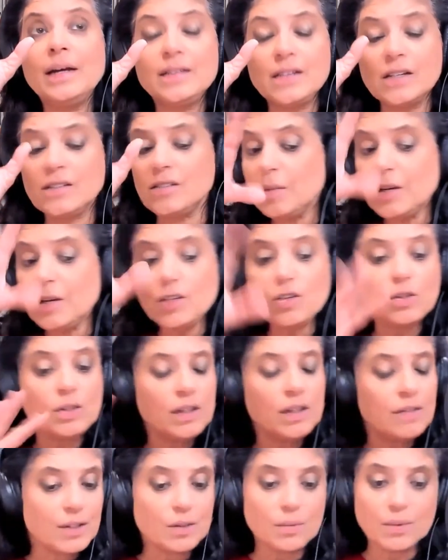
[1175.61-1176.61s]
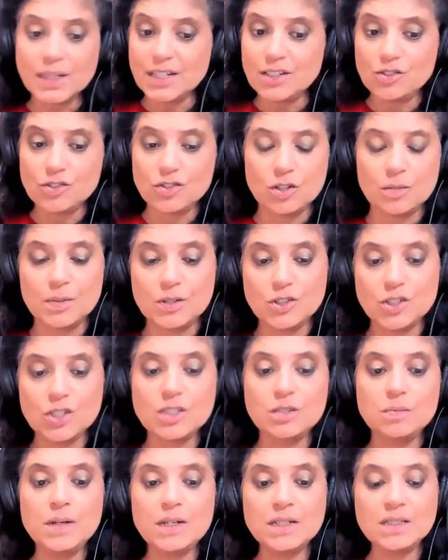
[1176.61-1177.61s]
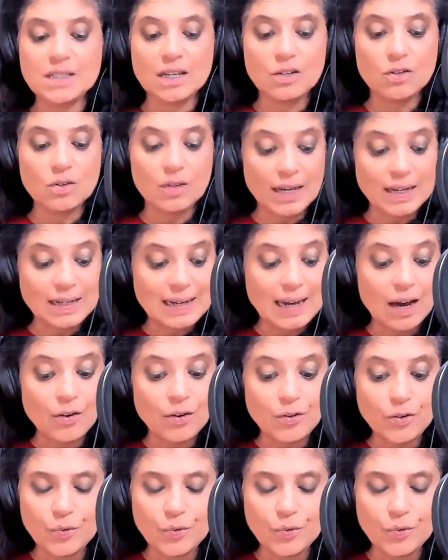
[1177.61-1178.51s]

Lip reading: doesn't mean you're leaving the relationship. It just means that you're like, now